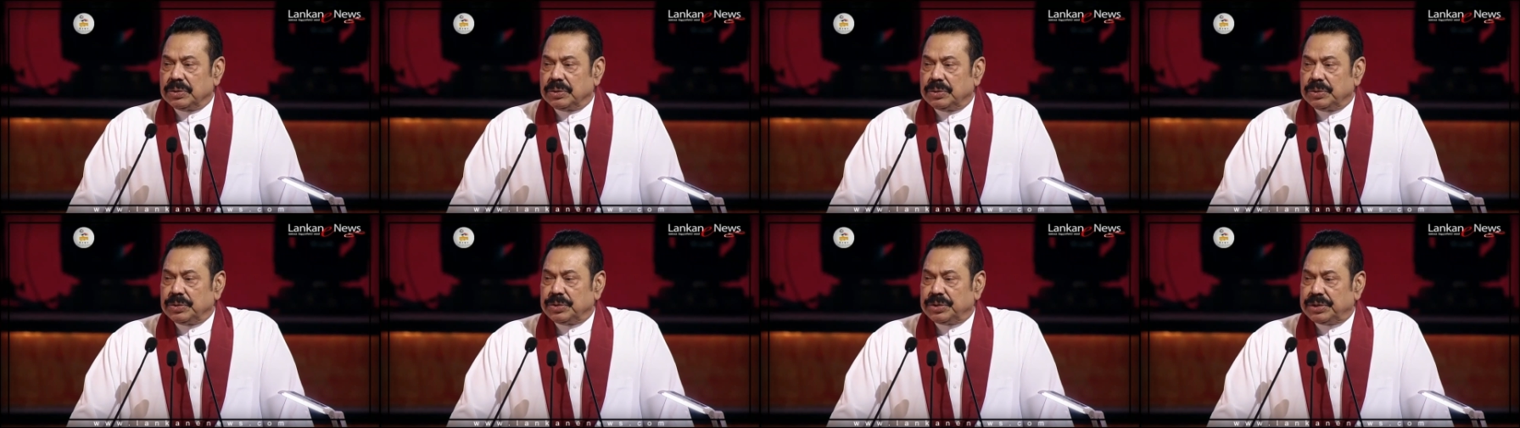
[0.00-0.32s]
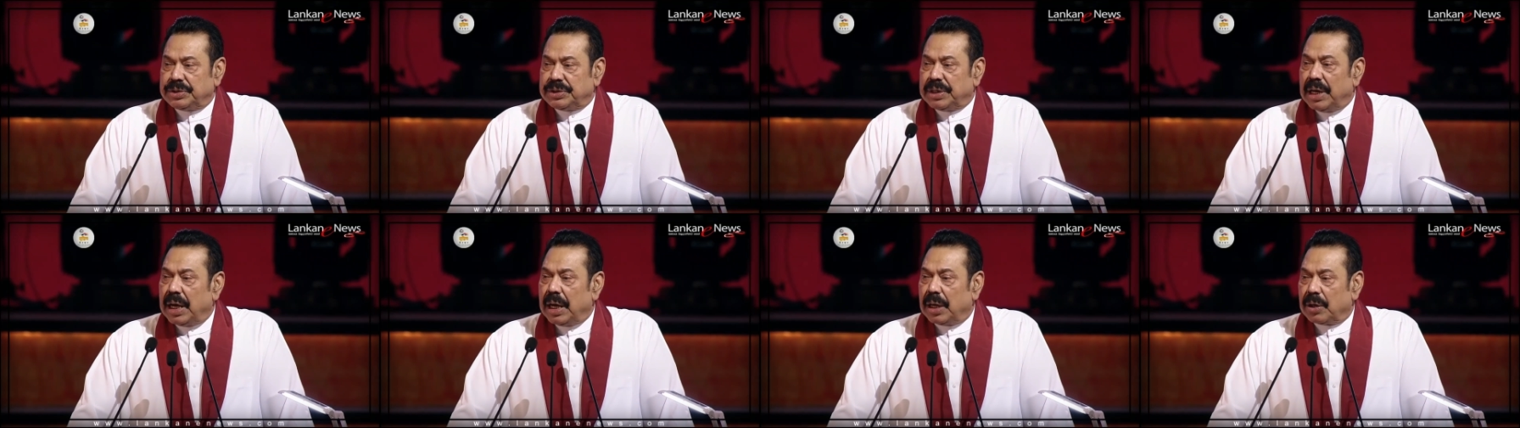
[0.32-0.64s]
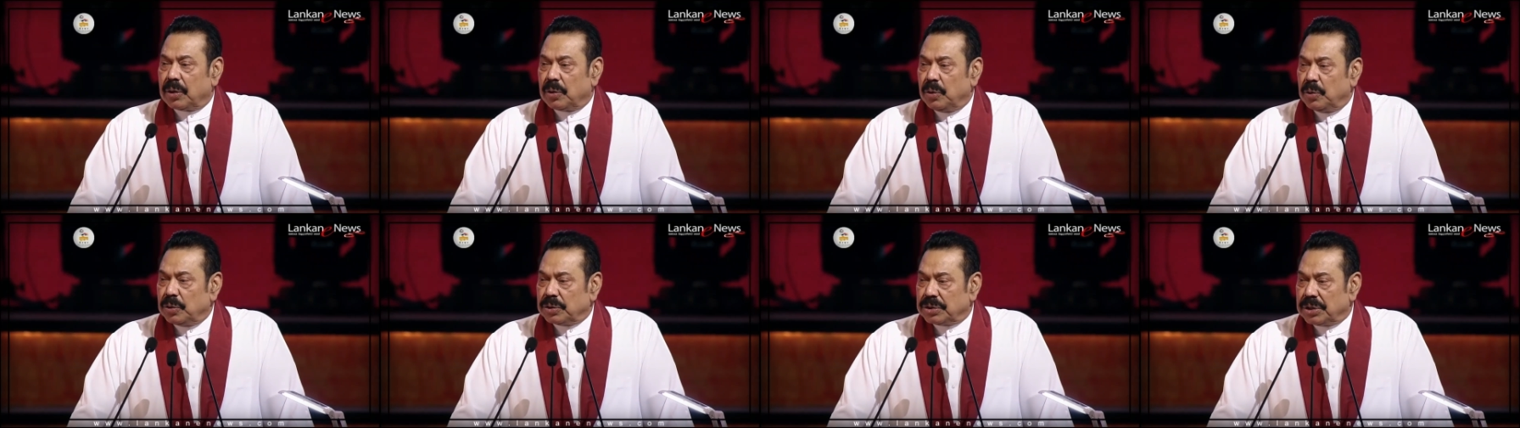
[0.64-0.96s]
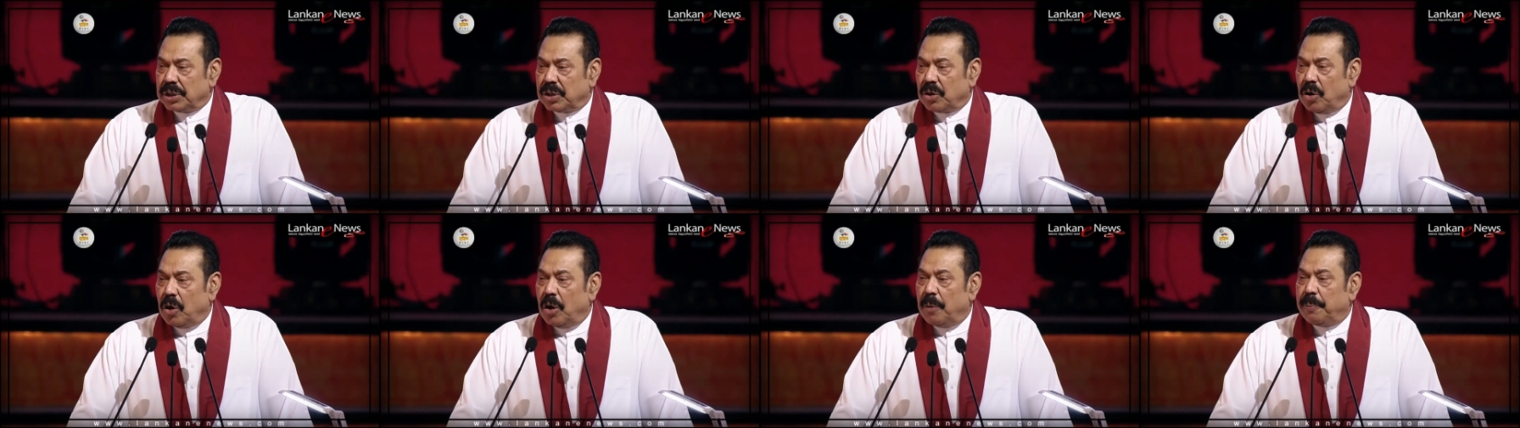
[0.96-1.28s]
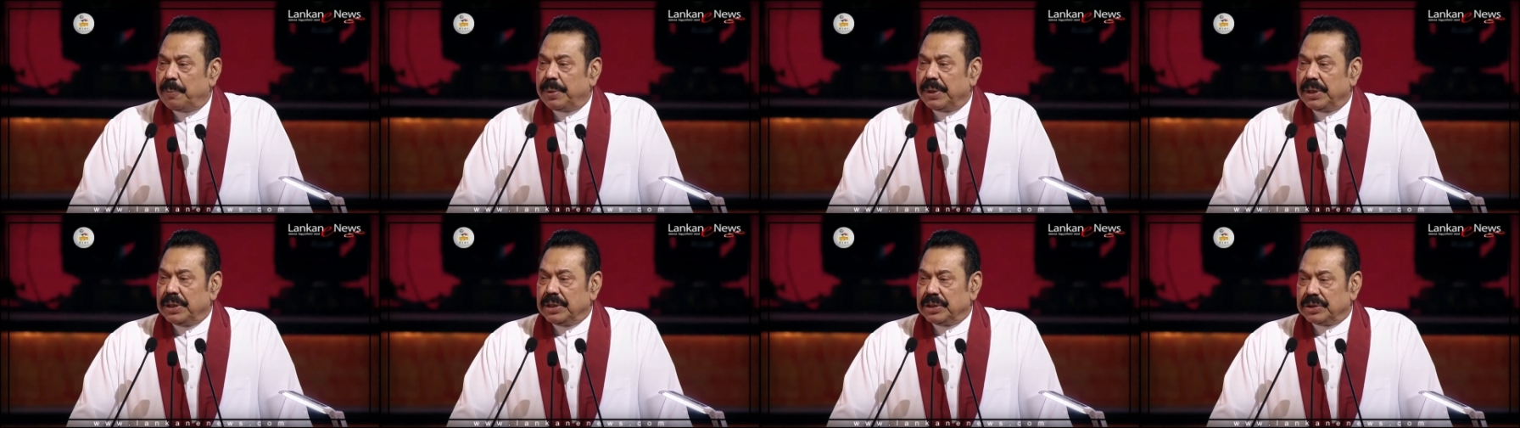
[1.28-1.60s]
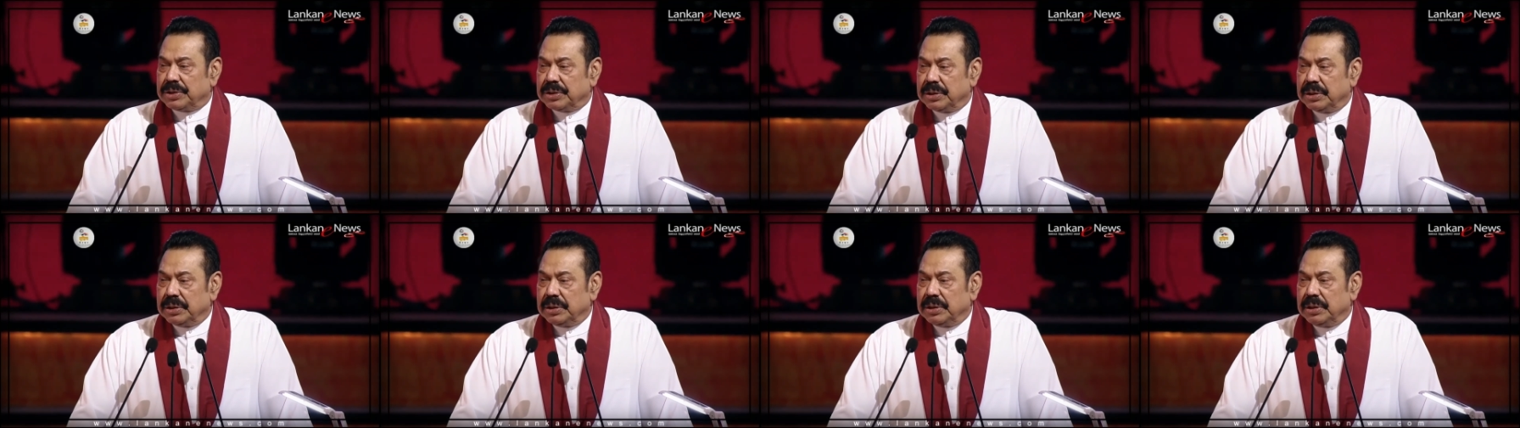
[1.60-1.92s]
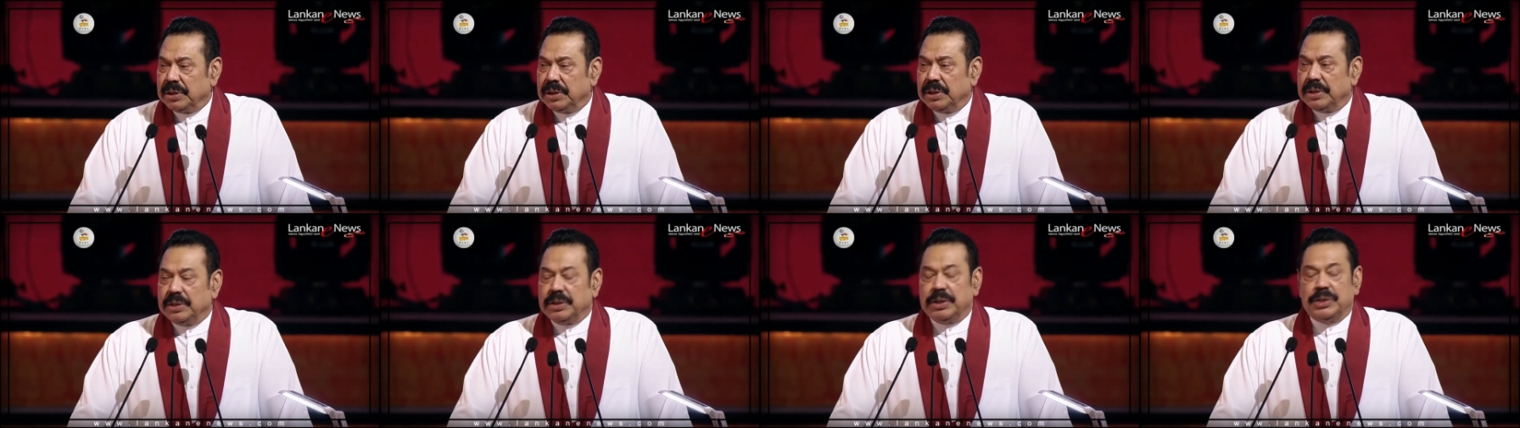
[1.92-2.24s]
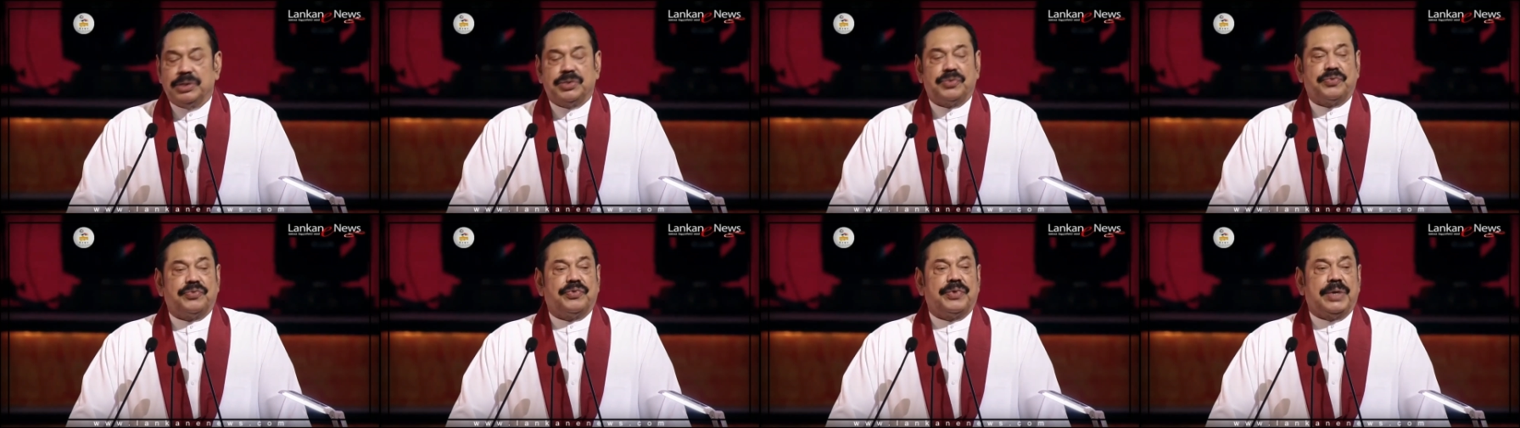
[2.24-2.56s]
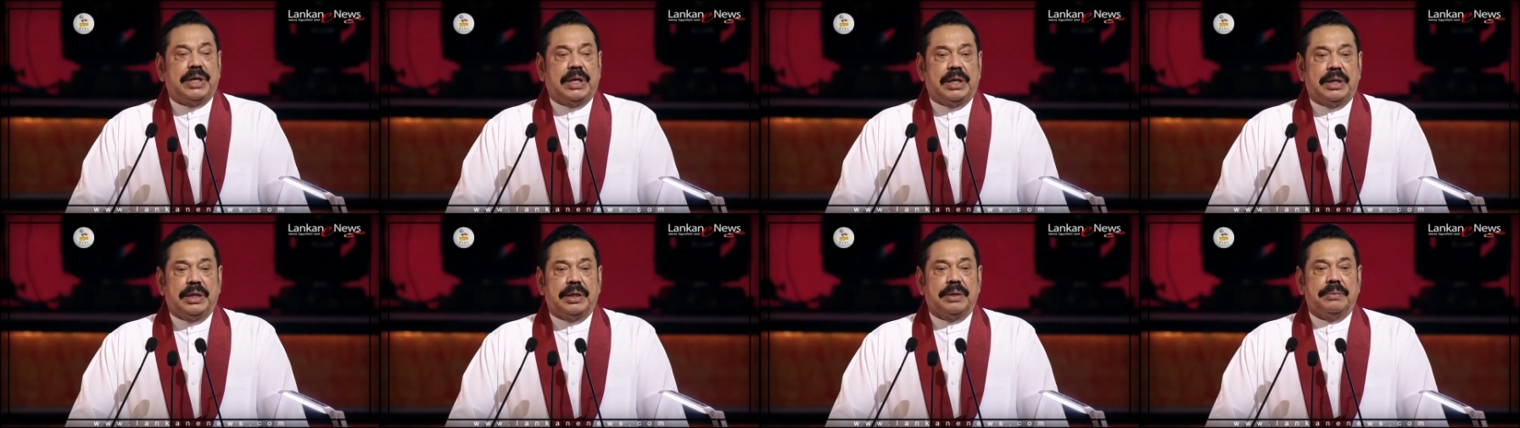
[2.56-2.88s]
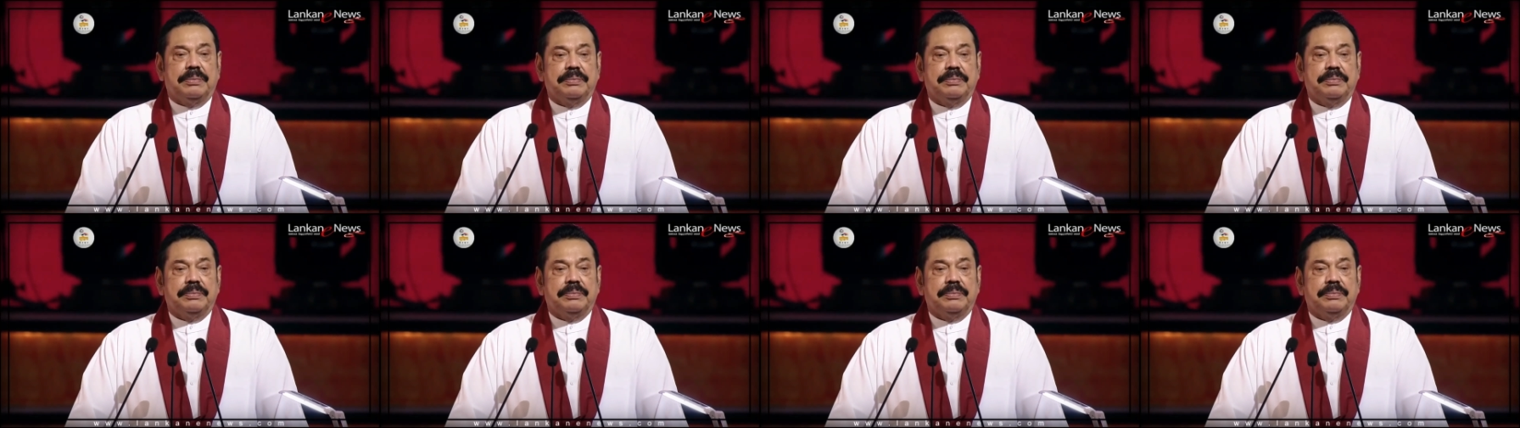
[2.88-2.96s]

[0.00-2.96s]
to share closer cooperation in this field